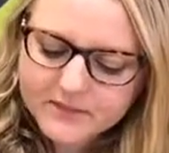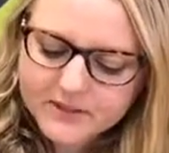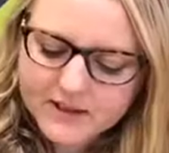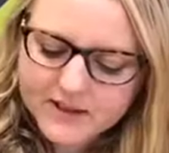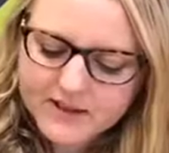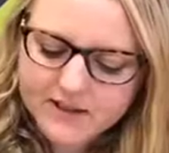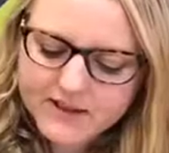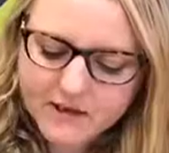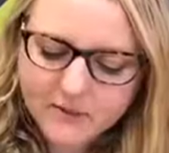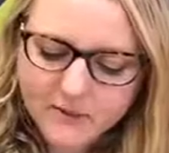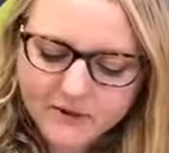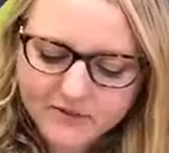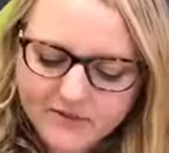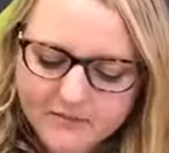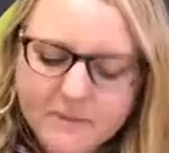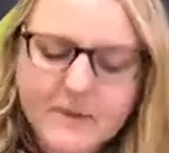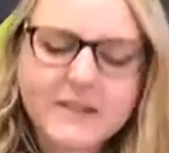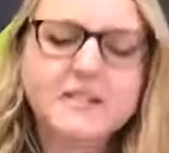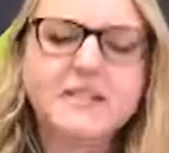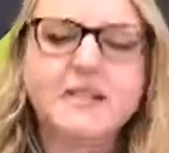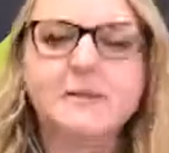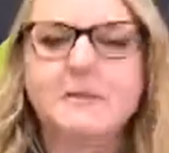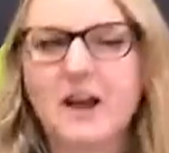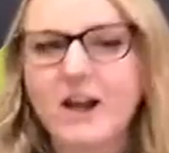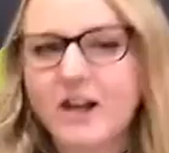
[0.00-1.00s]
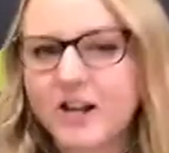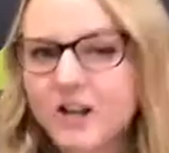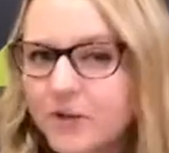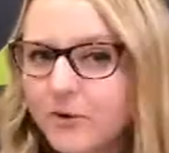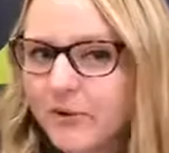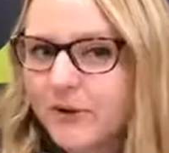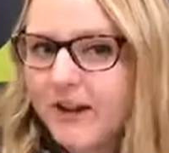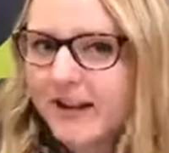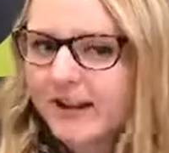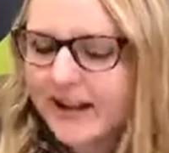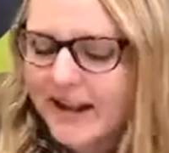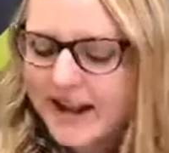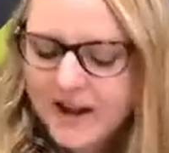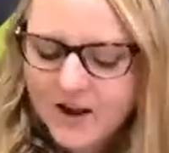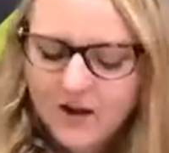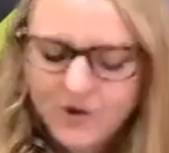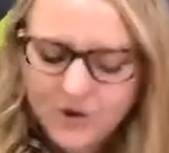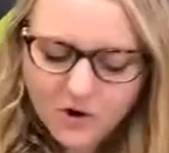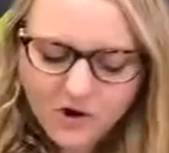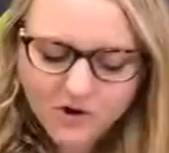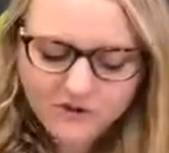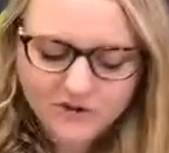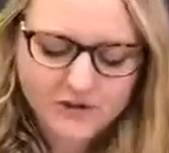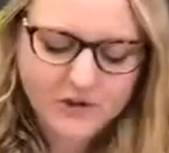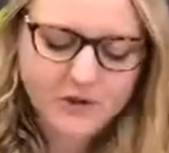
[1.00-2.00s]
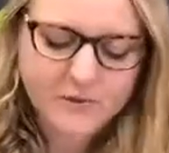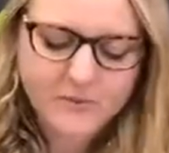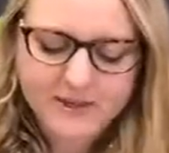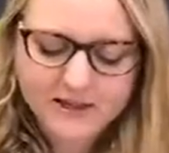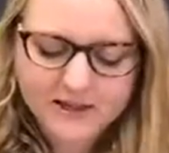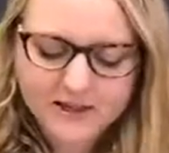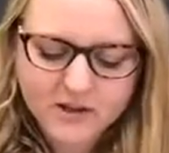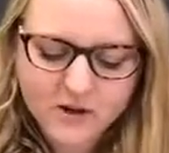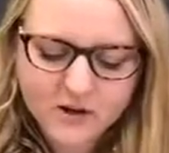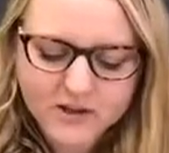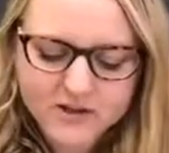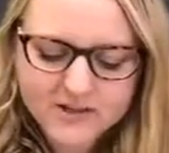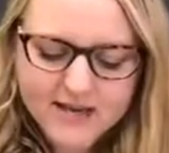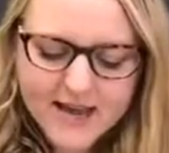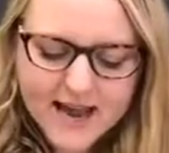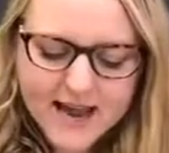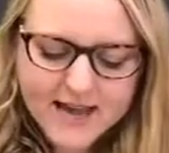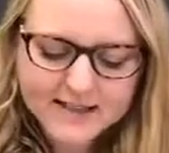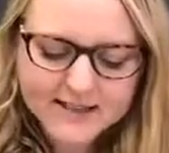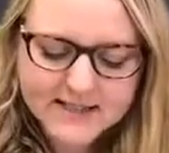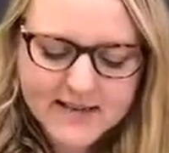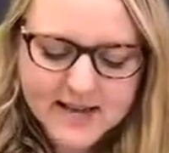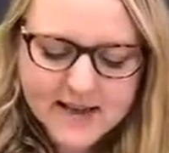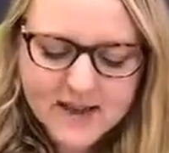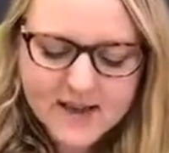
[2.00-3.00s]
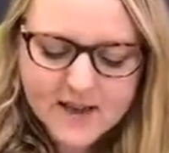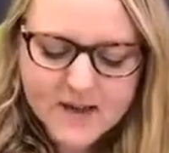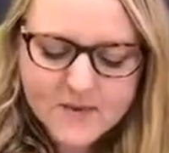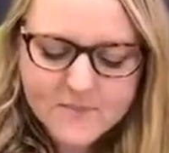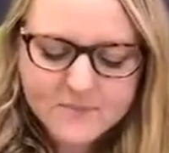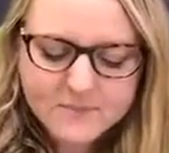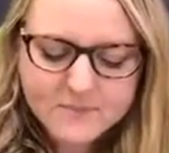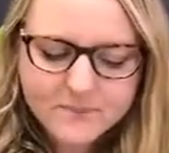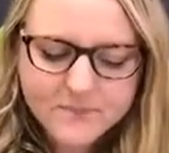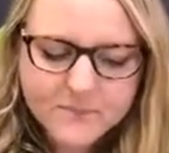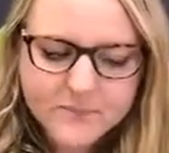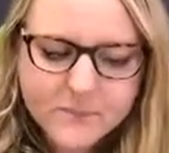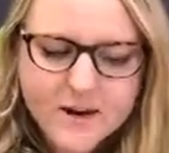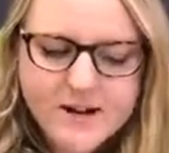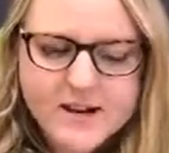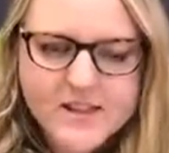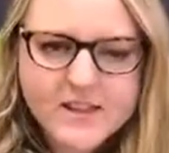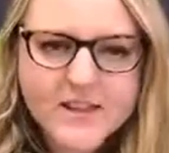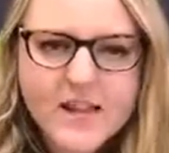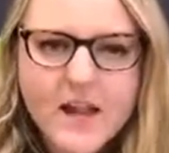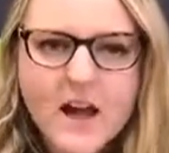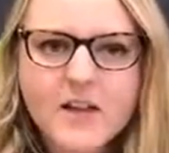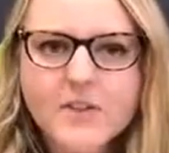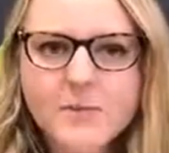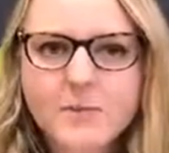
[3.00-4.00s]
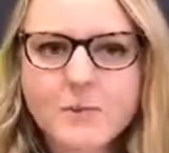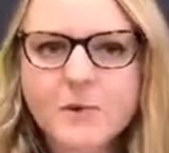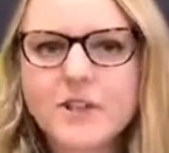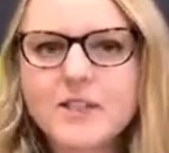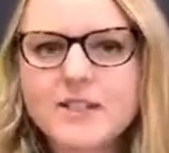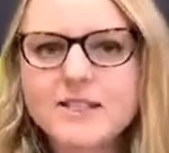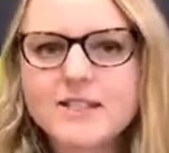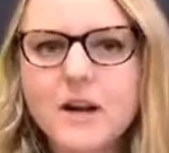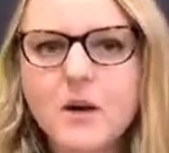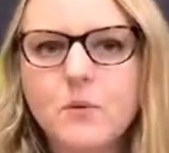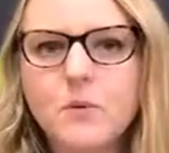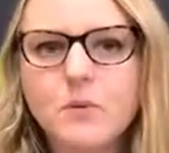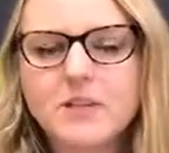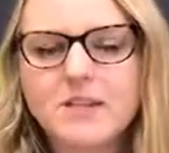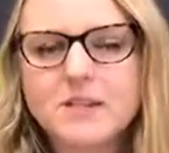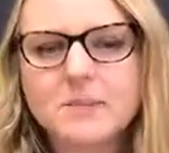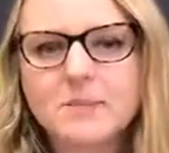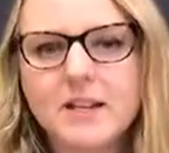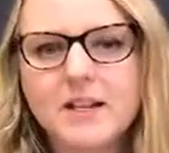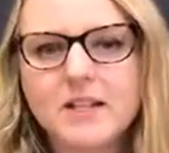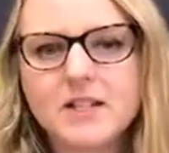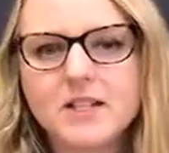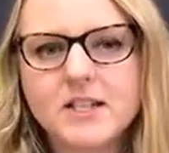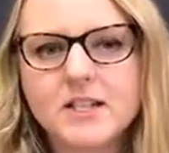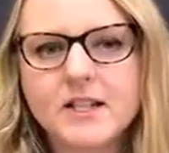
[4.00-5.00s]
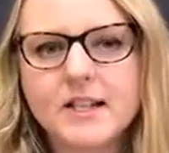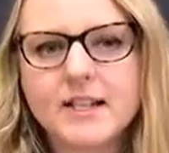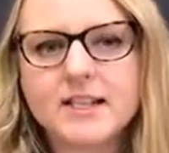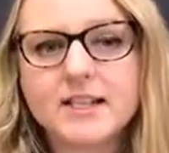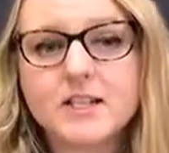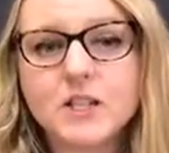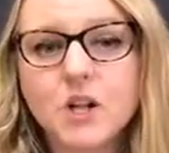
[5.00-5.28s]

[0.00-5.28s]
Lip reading: So I've mentioned about agreeing how often you'll be in contact. One of the other points that I want to mention is